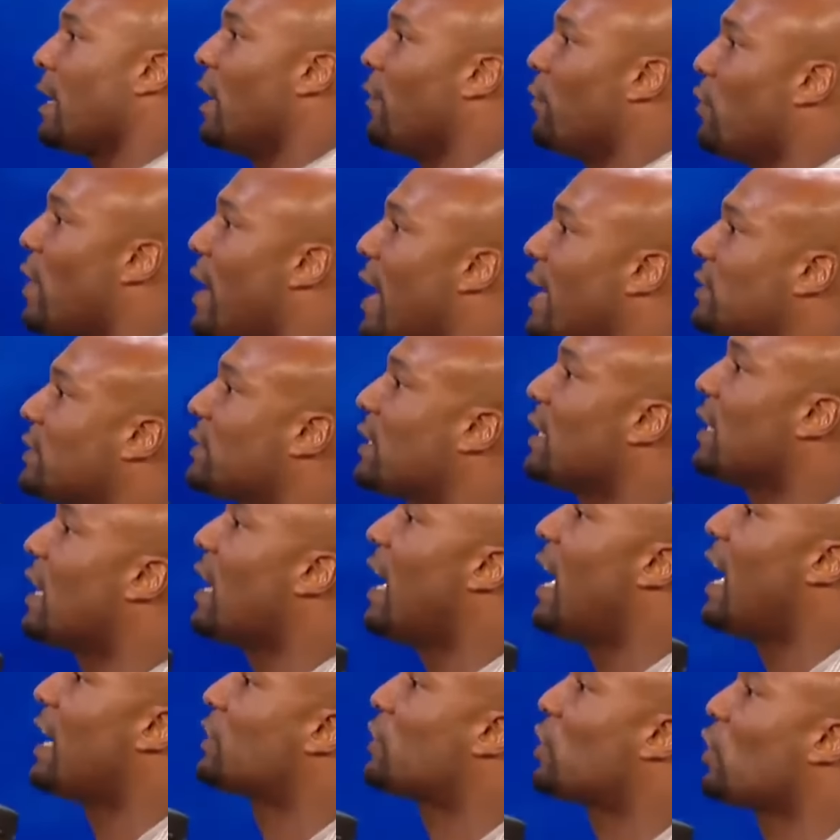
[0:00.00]
If you're asking
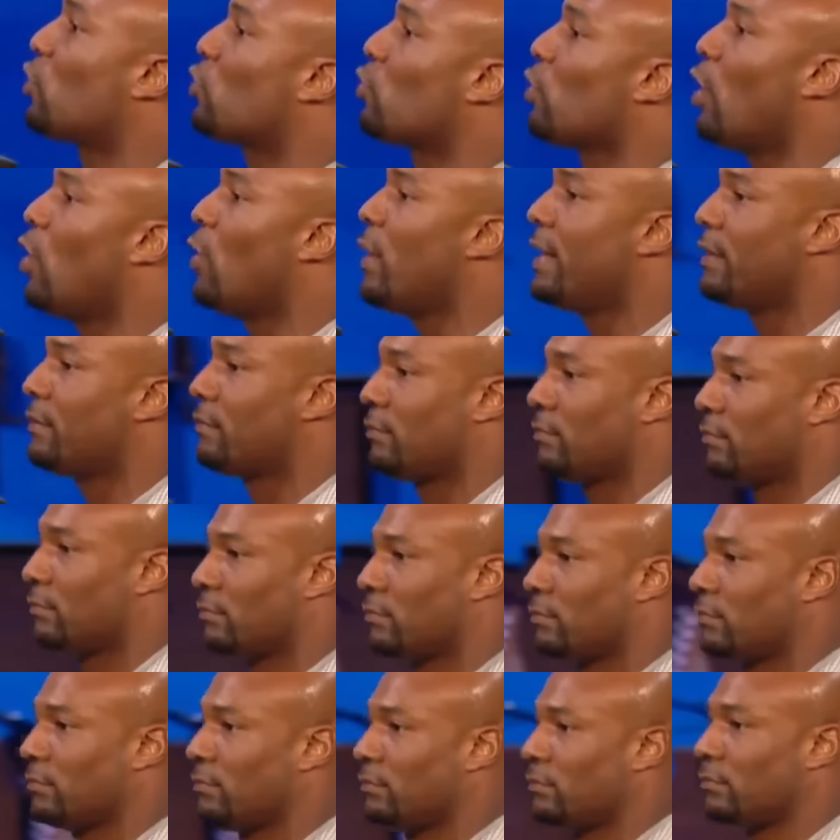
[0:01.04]
God to grow it,
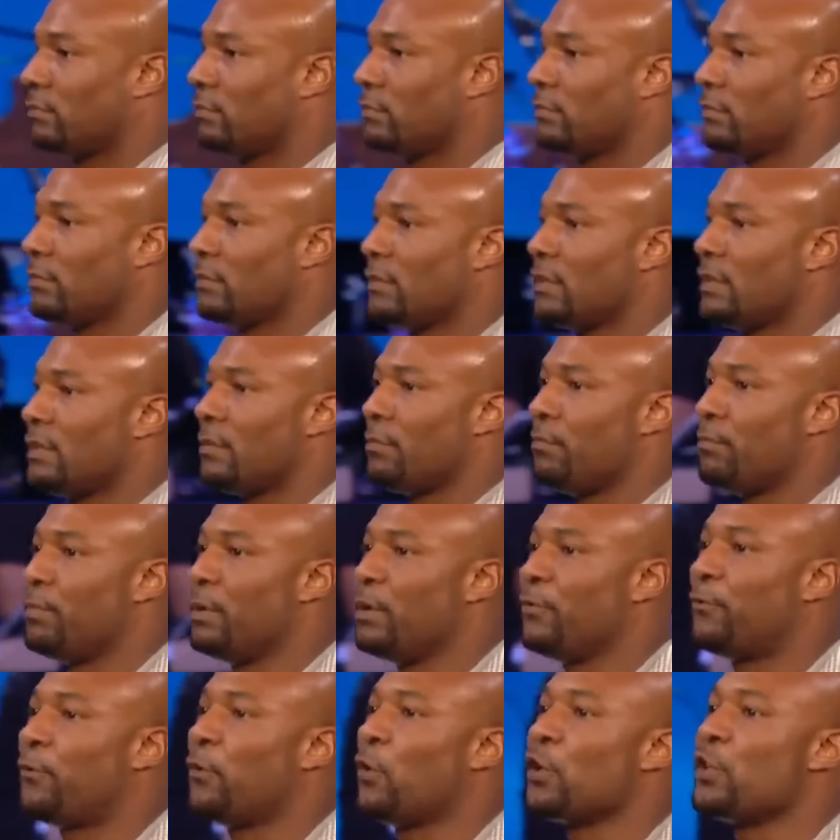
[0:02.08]

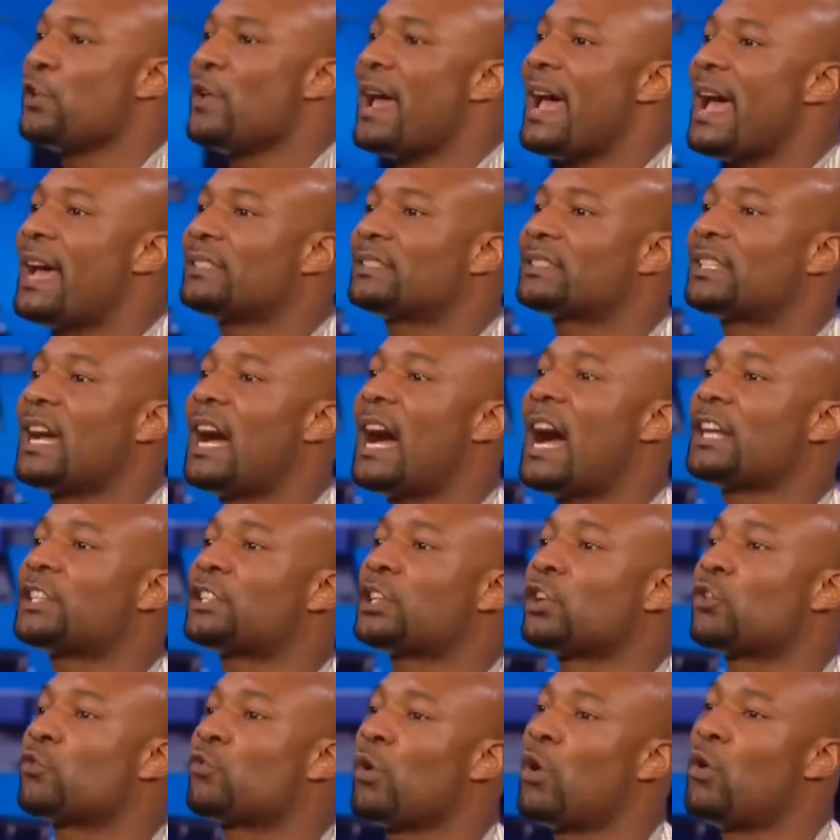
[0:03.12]
before you ask God
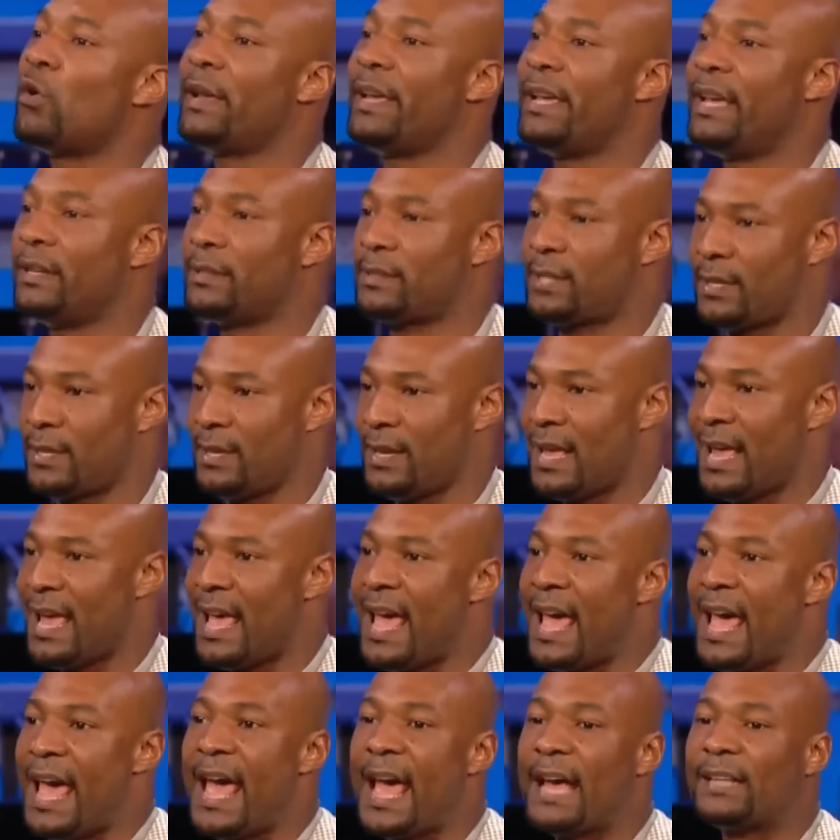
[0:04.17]
to grow it,
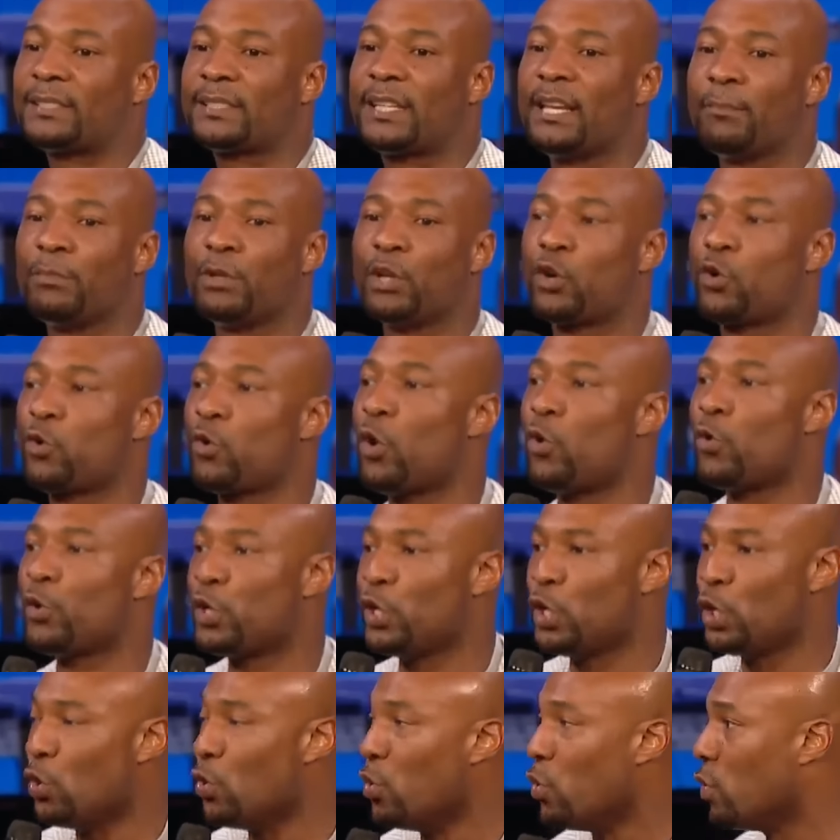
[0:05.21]
ask him to grow
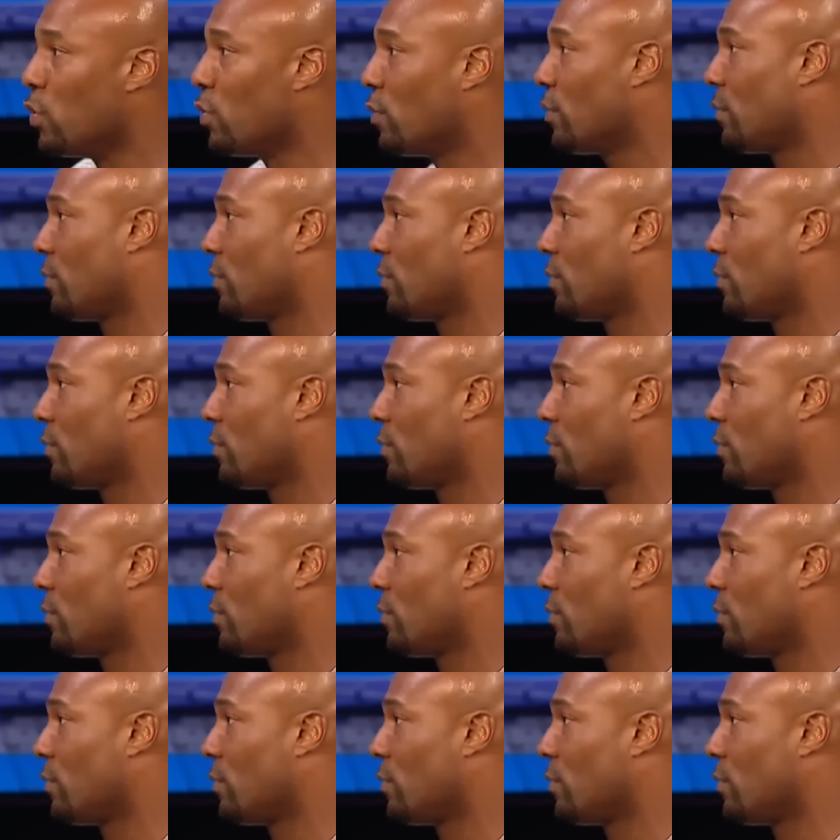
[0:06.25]
you.